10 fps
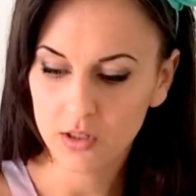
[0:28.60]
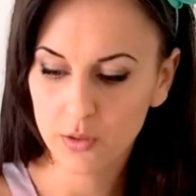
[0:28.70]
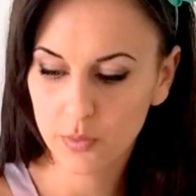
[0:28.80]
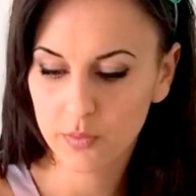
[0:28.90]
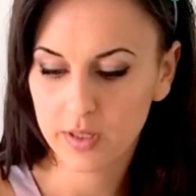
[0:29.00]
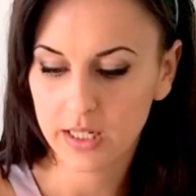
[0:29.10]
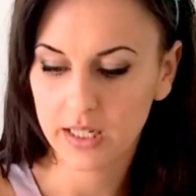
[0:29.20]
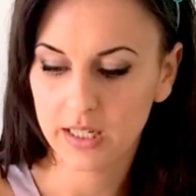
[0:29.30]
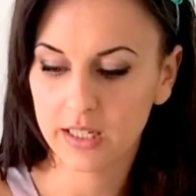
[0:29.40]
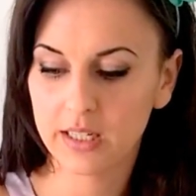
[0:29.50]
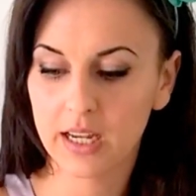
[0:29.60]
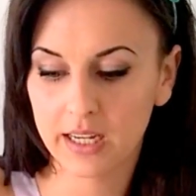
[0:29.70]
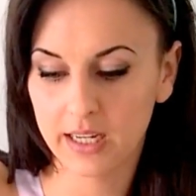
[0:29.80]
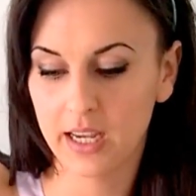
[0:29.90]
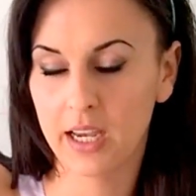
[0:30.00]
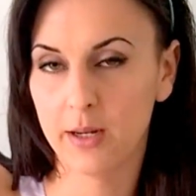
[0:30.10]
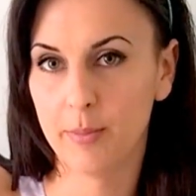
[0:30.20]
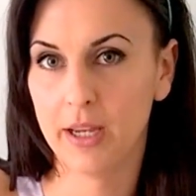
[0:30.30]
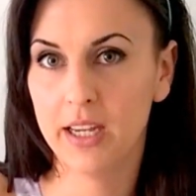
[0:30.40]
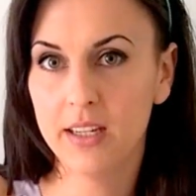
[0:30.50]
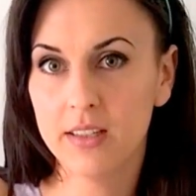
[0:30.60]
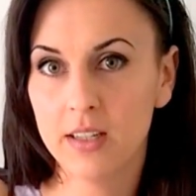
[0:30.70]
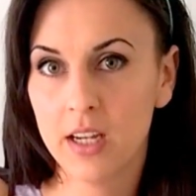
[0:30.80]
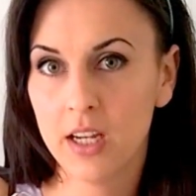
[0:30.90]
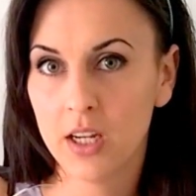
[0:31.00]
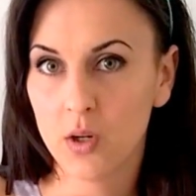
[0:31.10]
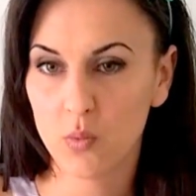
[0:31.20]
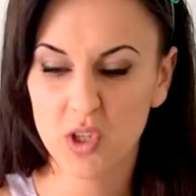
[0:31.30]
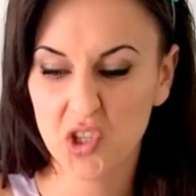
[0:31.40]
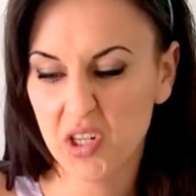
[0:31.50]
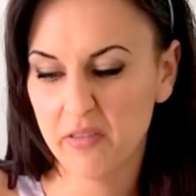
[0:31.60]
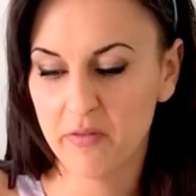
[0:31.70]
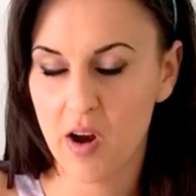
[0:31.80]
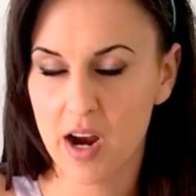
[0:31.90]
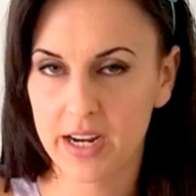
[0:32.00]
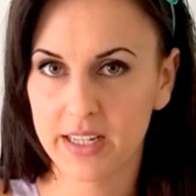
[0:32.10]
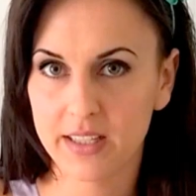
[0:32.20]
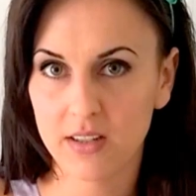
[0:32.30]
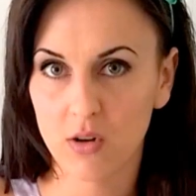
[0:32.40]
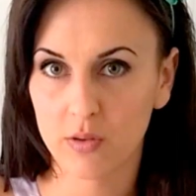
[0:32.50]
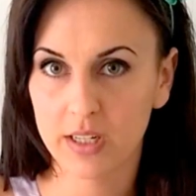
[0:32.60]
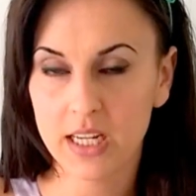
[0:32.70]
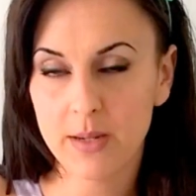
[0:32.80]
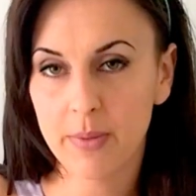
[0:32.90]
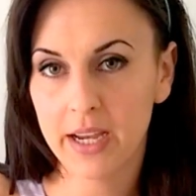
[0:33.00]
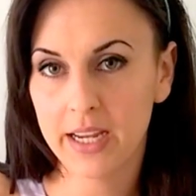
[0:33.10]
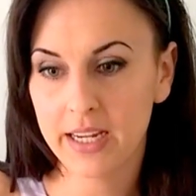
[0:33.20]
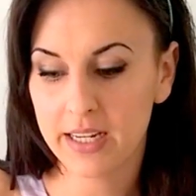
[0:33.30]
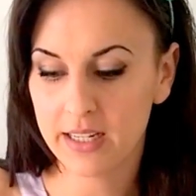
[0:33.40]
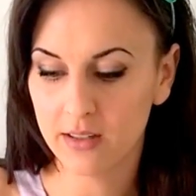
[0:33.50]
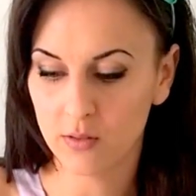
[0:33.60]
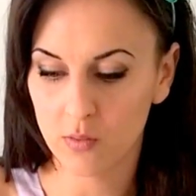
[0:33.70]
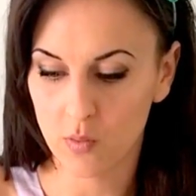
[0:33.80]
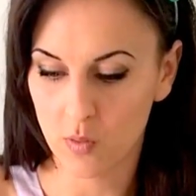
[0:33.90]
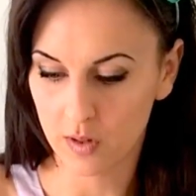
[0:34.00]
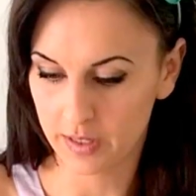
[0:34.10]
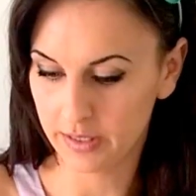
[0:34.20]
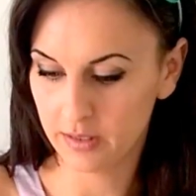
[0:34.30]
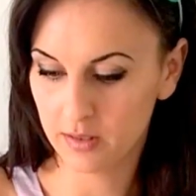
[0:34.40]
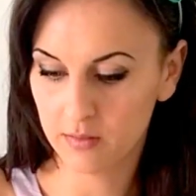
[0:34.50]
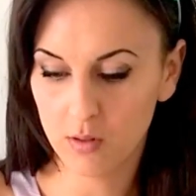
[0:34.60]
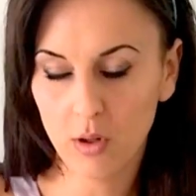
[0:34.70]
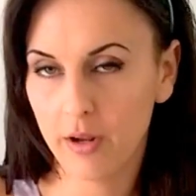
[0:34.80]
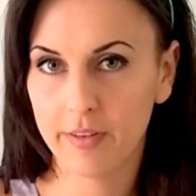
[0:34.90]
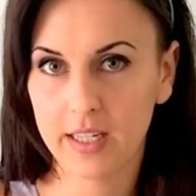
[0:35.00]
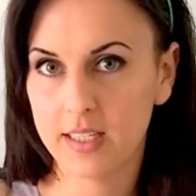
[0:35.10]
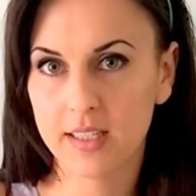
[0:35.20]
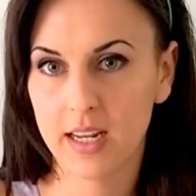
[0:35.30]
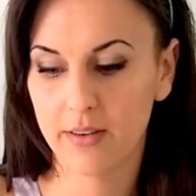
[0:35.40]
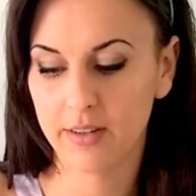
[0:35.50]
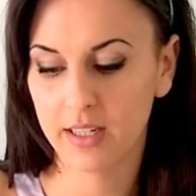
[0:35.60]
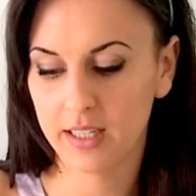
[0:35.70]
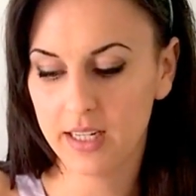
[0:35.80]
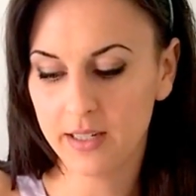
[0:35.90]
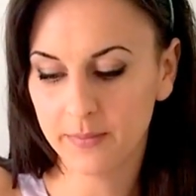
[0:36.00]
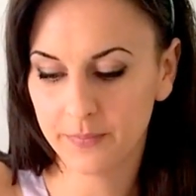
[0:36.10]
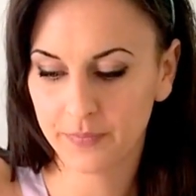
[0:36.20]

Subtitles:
You will need a headband, which you can find on eBay or all over the internet really.